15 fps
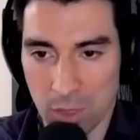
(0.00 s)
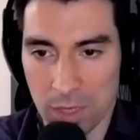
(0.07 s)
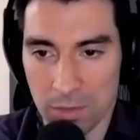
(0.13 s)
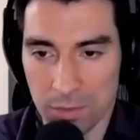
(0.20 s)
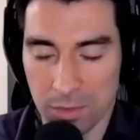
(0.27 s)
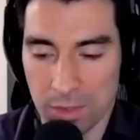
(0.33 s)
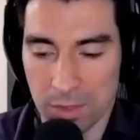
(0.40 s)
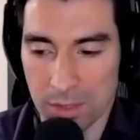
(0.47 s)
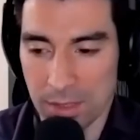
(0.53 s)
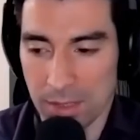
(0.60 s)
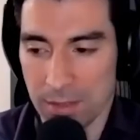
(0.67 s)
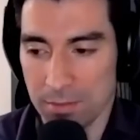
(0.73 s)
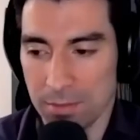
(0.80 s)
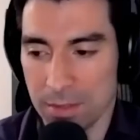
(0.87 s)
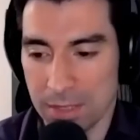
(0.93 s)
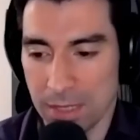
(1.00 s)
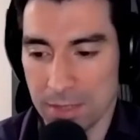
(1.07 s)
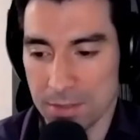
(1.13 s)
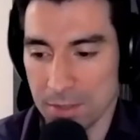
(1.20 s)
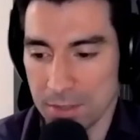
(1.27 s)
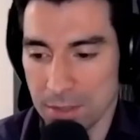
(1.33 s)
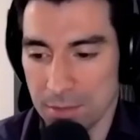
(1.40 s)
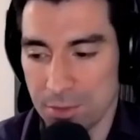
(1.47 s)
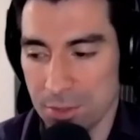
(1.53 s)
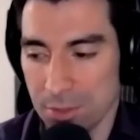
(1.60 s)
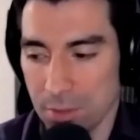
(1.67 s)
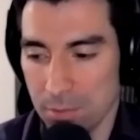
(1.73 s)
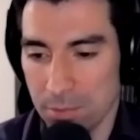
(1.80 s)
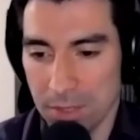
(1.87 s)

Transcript: well, you can kind of attest to this, I'm sure,